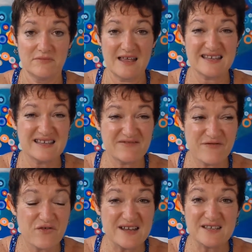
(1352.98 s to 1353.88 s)
That's
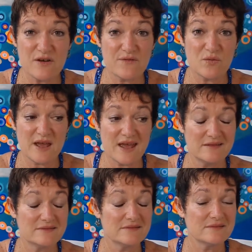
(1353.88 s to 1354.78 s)
free
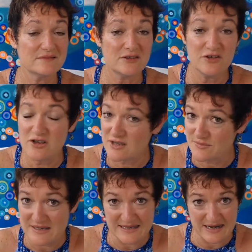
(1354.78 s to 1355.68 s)
software. You can
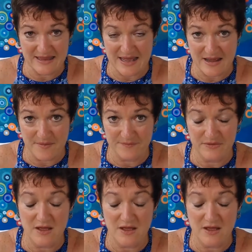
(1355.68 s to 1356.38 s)
just be setting that up.